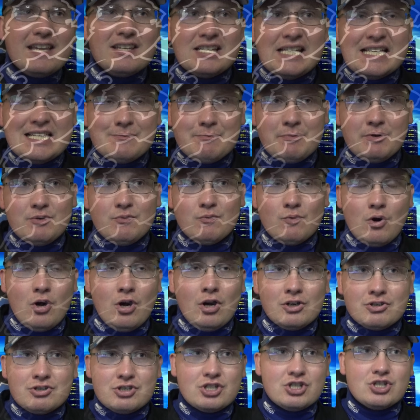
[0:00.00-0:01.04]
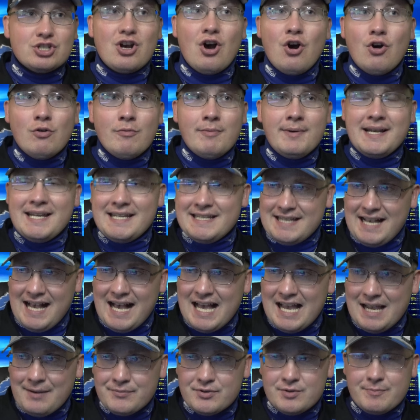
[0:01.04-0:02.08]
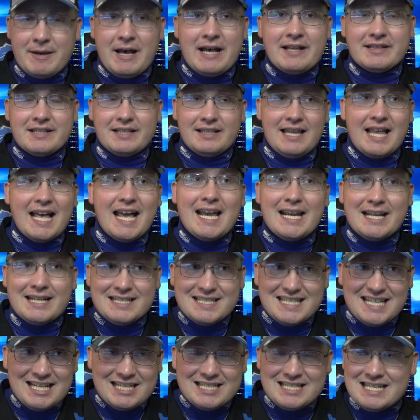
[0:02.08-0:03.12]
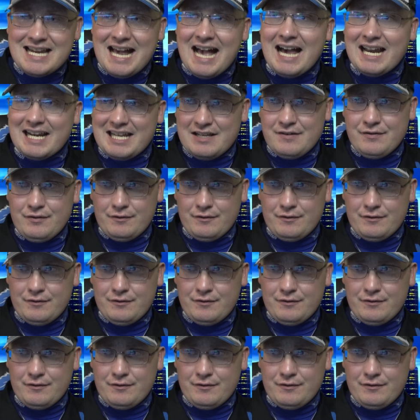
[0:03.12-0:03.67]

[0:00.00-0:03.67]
has been wrong so many times about the Lions, it's not even